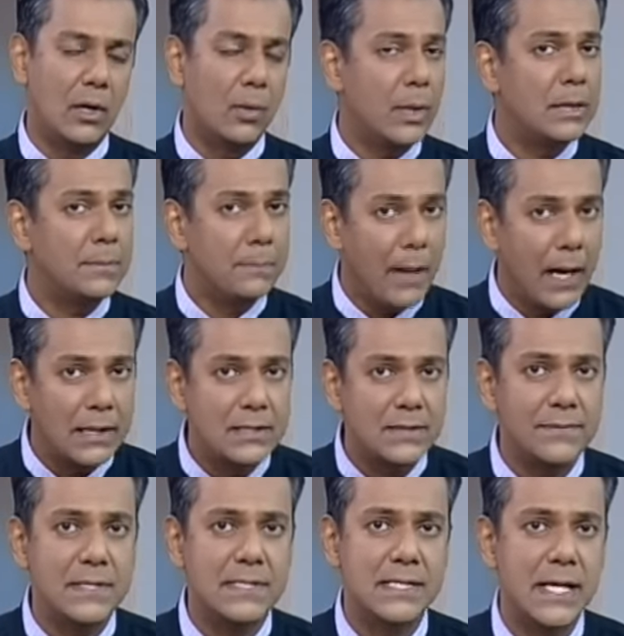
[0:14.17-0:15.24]
with parts
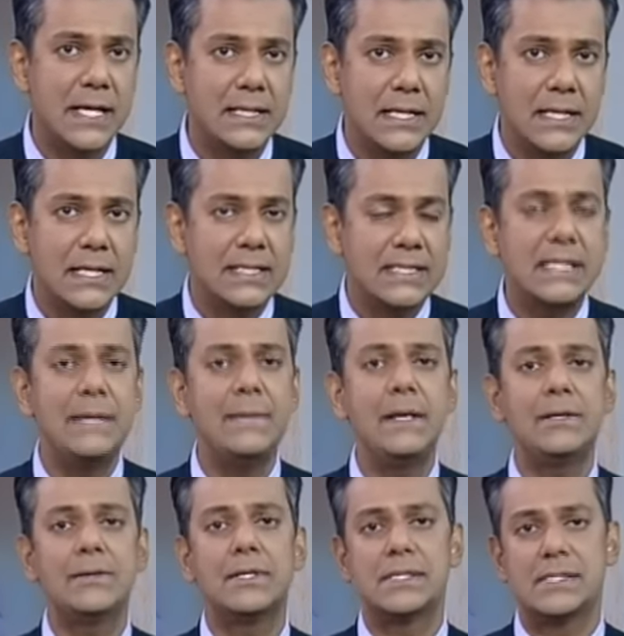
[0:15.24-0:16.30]
of the state
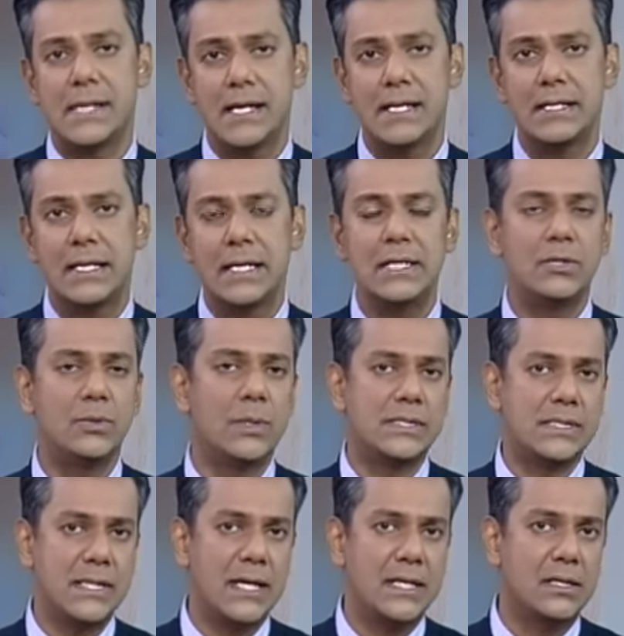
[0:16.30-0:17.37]
seeming to descend into a
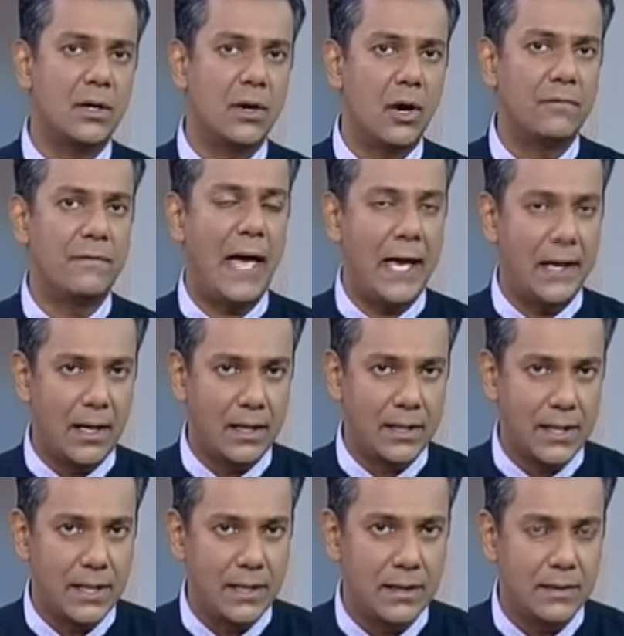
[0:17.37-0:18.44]
state of
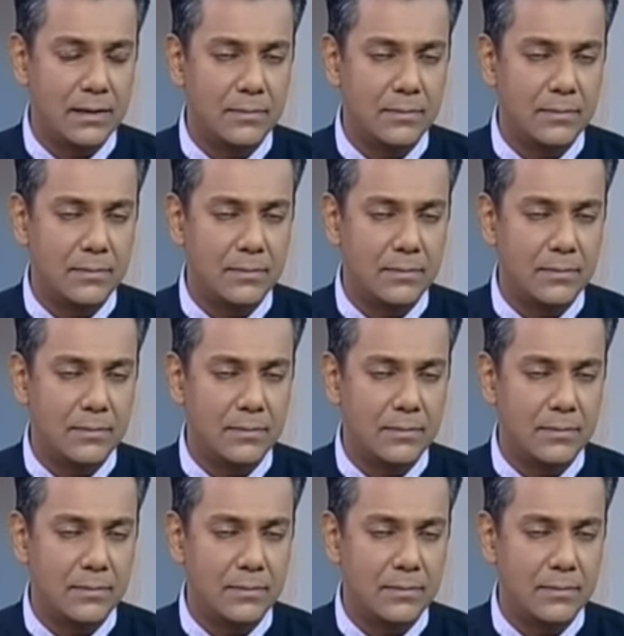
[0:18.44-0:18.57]
anarchy.